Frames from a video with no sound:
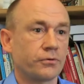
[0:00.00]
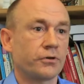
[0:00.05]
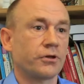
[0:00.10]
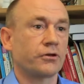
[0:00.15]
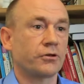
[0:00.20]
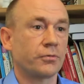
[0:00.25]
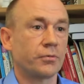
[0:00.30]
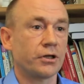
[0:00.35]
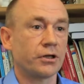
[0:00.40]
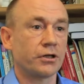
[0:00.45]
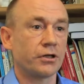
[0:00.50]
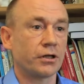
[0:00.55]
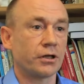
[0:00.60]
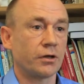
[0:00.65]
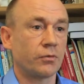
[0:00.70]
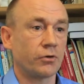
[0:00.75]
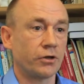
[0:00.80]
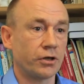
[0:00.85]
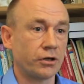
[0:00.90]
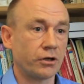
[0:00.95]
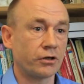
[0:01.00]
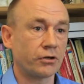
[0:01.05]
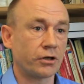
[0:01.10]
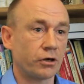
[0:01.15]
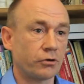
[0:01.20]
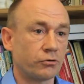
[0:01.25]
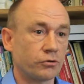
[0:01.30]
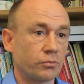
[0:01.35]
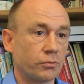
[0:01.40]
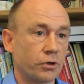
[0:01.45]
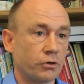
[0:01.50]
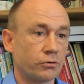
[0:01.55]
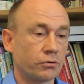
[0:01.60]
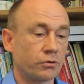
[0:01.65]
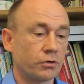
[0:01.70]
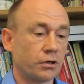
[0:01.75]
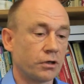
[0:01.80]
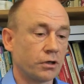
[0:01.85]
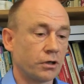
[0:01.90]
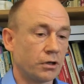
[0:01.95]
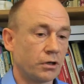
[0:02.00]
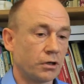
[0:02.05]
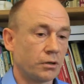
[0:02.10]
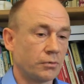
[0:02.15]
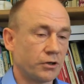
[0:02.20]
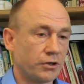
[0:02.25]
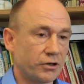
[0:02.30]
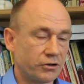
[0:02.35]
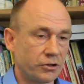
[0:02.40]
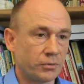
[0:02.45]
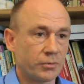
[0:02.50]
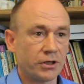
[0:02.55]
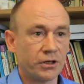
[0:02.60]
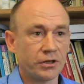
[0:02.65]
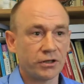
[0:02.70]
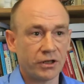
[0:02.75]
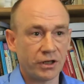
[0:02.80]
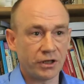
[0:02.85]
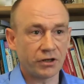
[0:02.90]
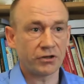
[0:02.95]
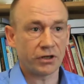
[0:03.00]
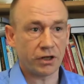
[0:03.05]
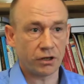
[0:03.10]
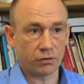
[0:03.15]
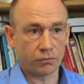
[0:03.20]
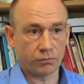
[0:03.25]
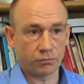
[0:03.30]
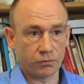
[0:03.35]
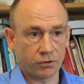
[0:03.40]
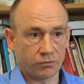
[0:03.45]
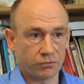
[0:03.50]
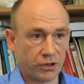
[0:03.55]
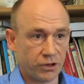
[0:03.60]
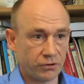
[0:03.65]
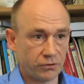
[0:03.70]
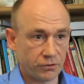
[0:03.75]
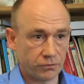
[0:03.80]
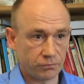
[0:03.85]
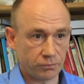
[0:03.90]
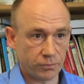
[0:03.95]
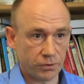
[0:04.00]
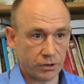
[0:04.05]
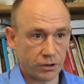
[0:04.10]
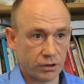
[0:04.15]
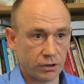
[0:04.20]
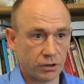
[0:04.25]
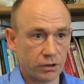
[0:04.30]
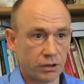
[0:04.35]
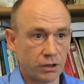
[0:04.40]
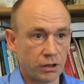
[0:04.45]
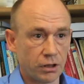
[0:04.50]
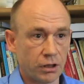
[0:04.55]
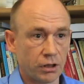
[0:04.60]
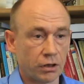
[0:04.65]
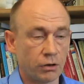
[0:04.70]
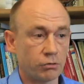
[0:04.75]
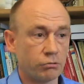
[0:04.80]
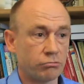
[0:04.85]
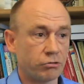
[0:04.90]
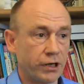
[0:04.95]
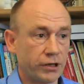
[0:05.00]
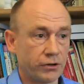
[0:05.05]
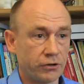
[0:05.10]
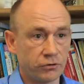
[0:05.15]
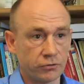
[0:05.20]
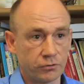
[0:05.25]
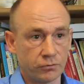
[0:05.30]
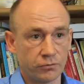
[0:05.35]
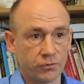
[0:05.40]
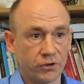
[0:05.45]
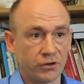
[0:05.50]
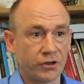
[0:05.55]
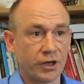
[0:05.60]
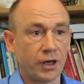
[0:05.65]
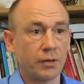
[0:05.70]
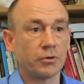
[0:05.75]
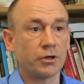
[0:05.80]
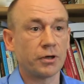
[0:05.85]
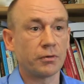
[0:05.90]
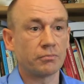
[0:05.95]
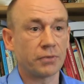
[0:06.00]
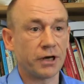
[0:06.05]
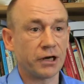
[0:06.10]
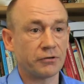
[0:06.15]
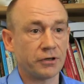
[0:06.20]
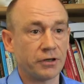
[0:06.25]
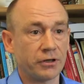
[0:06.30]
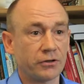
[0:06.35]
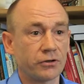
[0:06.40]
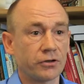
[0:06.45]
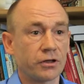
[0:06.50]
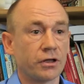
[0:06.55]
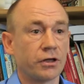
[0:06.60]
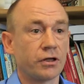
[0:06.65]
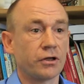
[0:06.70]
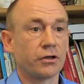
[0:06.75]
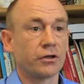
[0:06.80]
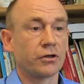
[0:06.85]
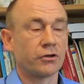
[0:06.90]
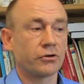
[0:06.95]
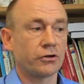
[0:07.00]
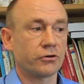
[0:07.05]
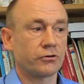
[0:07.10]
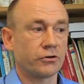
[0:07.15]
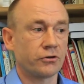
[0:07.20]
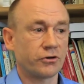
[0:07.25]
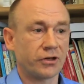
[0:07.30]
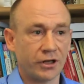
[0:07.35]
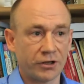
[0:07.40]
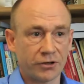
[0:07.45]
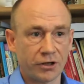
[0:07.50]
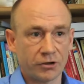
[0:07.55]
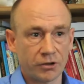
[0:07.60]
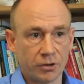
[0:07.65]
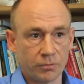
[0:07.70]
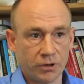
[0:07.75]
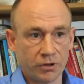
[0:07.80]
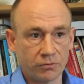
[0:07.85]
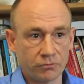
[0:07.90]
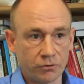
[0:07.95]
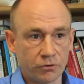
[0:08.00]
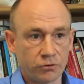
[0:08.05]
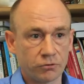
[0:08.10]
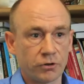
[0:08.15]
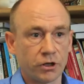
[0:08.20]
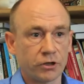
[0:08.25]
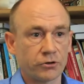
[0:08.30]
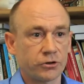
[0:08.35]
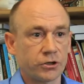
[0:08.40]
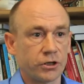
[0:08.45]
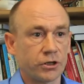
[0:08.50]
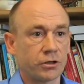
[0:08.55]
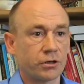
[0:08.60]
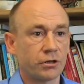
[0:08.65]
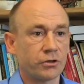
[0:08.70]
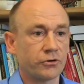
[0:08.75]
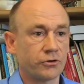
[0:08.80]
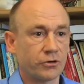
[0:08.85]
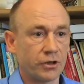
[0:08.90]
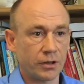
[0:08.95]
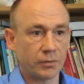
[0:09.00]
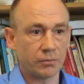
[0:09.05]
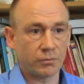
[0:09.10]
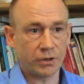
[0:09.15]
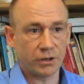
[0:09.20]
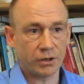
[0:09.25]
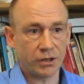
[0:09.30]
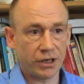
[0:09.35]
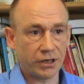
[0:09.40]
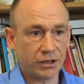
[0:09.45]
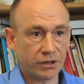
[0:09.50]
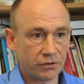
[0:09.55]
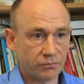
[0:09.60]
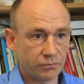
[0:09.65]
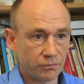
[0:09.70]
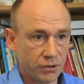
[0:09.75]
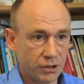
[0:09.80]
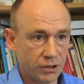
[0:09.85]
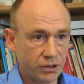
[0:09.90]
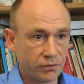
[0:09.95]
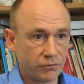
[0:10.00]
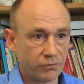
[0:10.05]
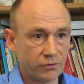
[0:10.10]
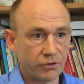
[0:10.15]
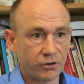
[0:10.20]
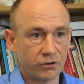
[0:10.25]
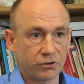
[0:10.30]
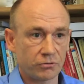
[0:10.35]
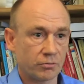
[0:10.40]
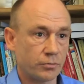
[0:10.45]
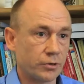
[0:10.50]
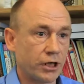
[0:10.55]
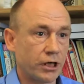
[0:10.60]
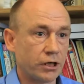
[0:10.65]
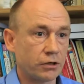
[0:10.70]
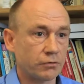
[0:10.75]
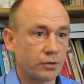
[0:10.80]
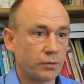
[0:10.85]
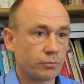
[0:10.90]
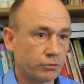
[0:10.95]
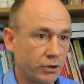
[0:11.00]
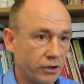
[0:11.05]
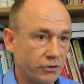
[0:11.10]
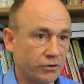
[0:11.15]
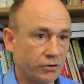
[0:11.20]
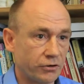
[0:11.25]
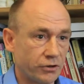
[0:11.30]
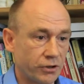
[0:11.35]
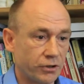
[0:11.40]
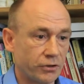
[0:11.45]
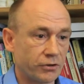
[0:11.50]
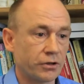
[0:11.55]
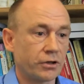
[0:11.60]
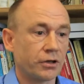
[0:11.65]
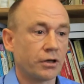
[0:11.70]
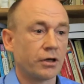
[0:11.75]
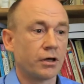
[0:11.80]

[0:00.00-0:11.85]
for disability within the social model, but disability itself arises from a, a whole range of disabling barriers, such as inaccessible infrastructure, stigma, negative beliefs, discriminatory processes.